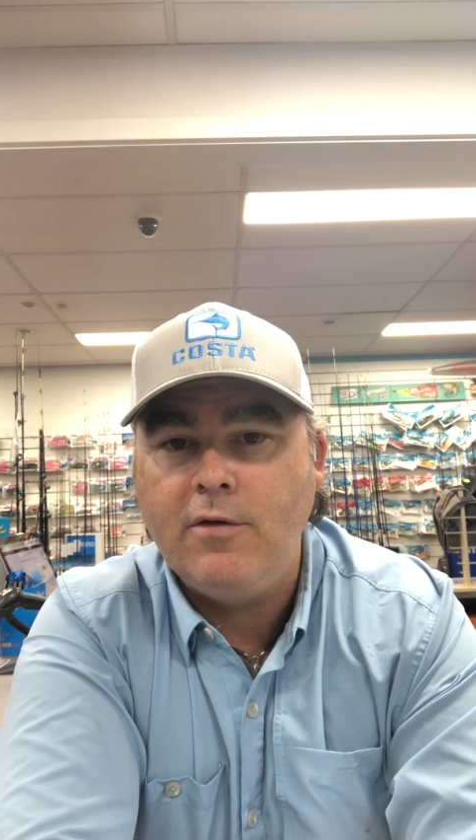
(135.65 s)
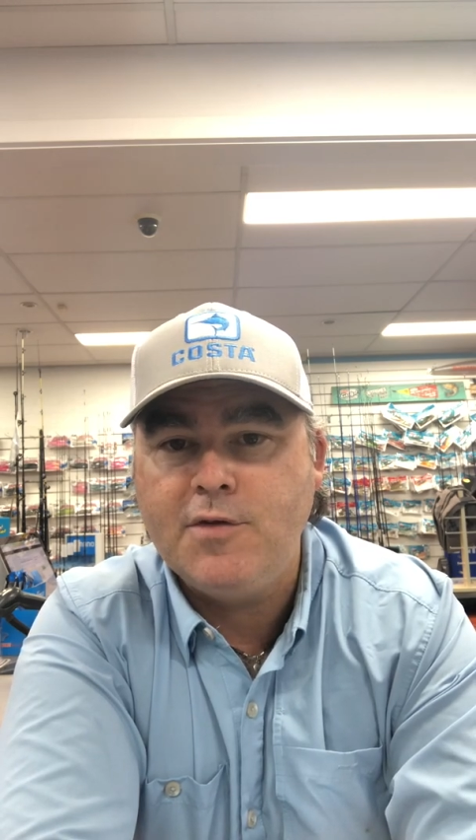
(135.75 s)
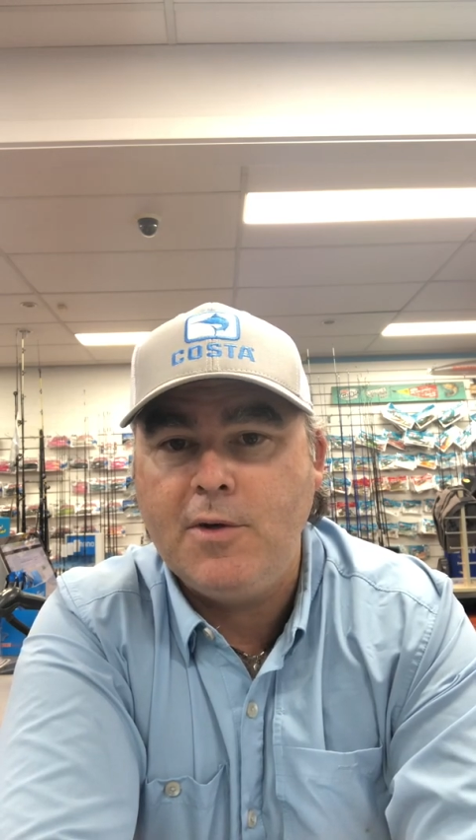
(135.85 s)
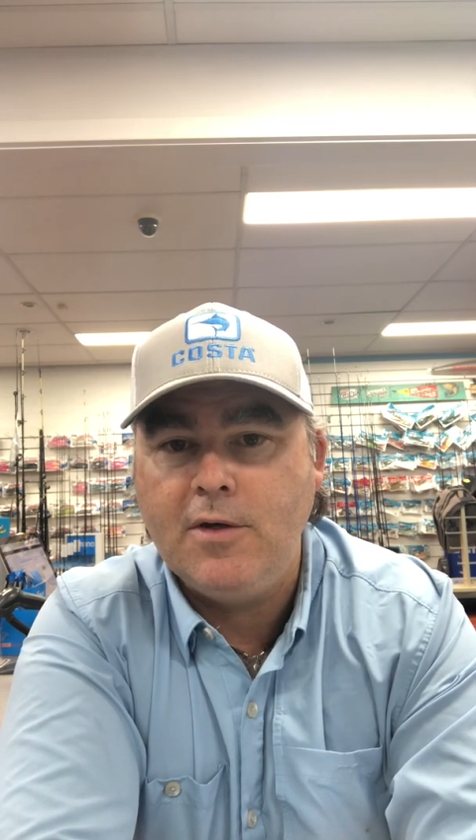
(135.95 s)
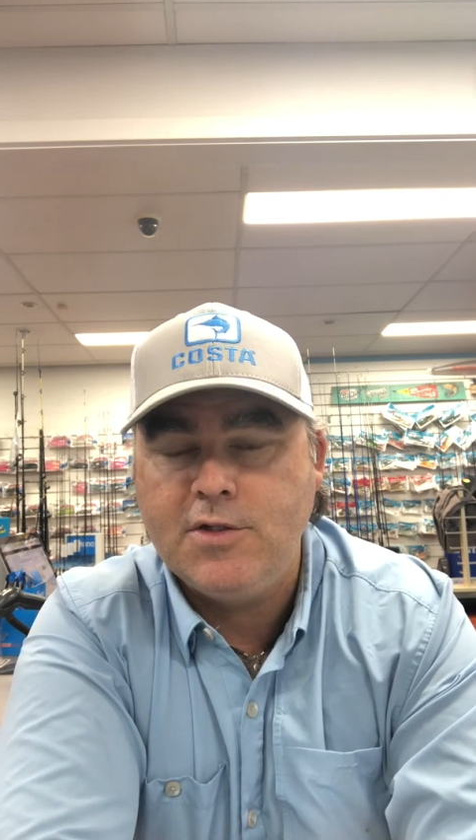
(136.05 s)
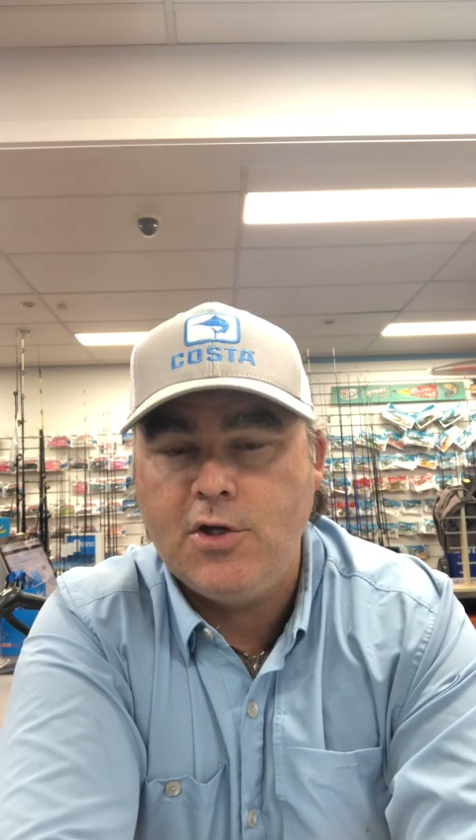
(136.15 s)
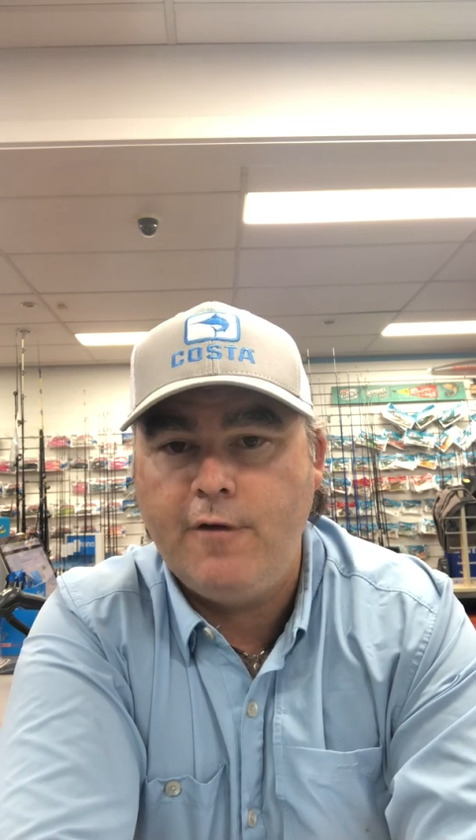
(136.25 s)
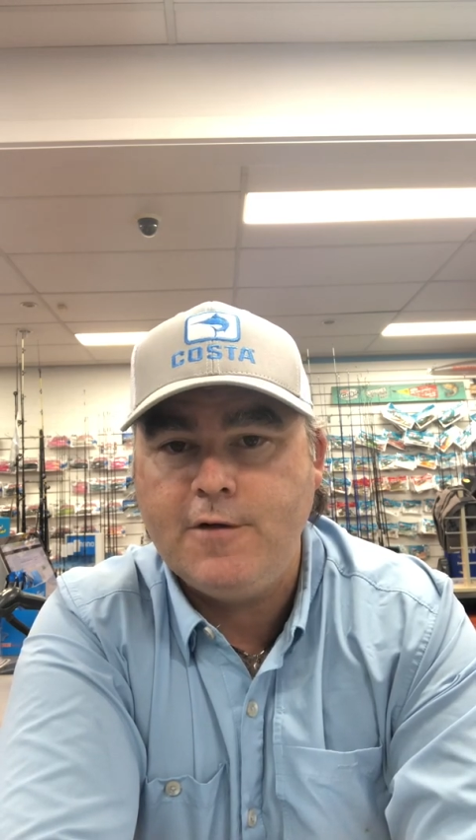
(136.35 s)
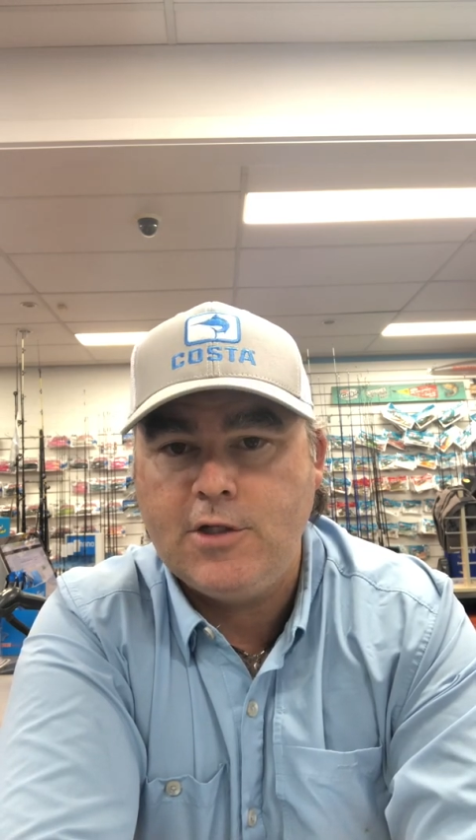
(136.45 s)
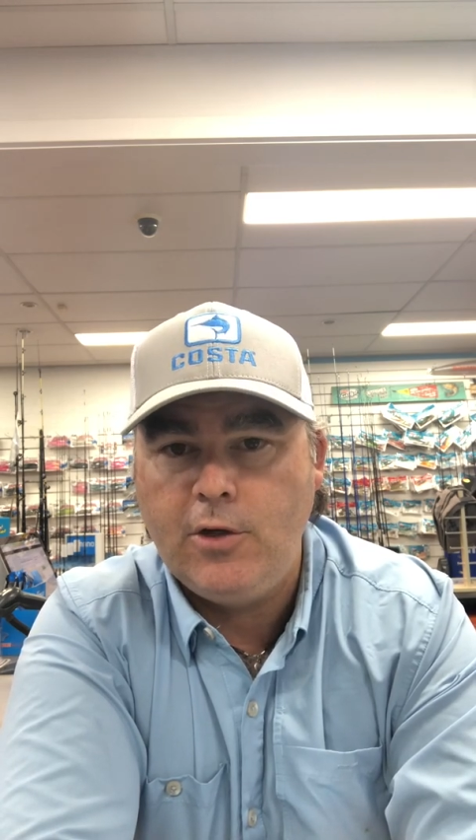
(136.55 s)
He was spinning a
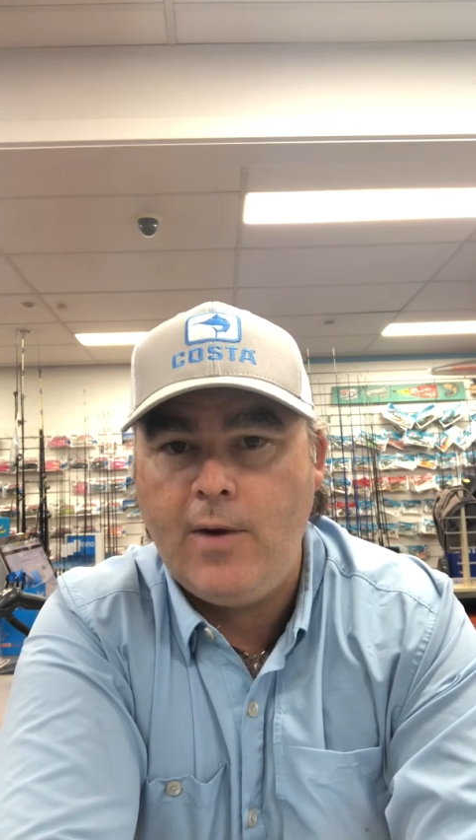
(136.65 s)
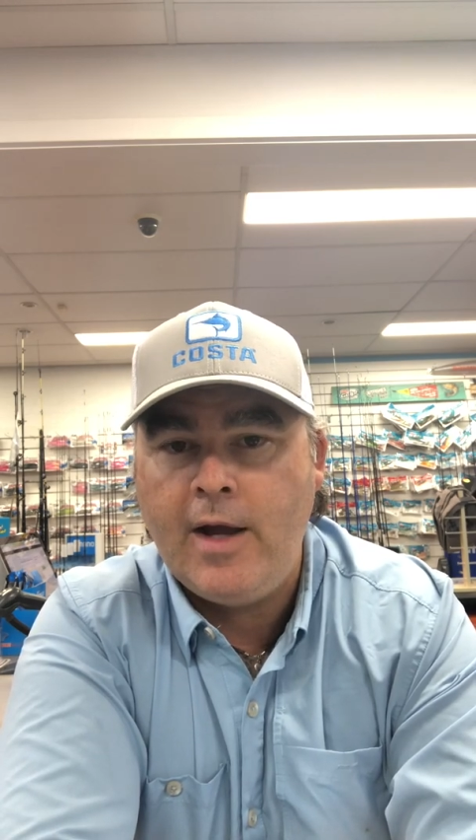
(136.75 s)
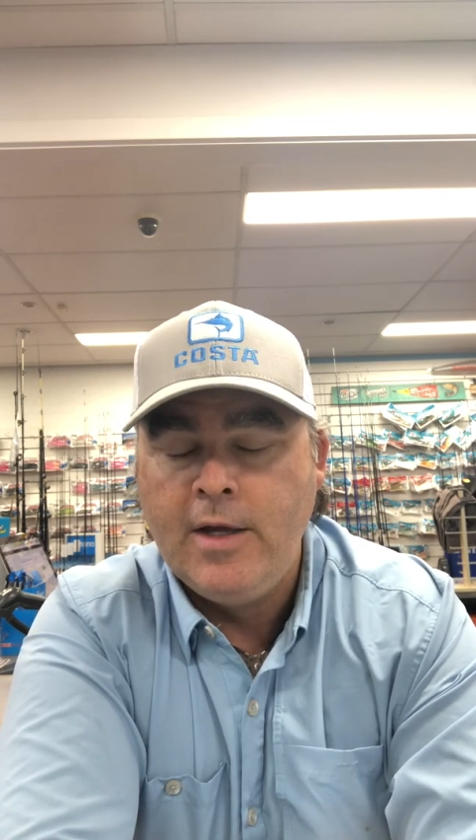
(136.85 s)
surface lure,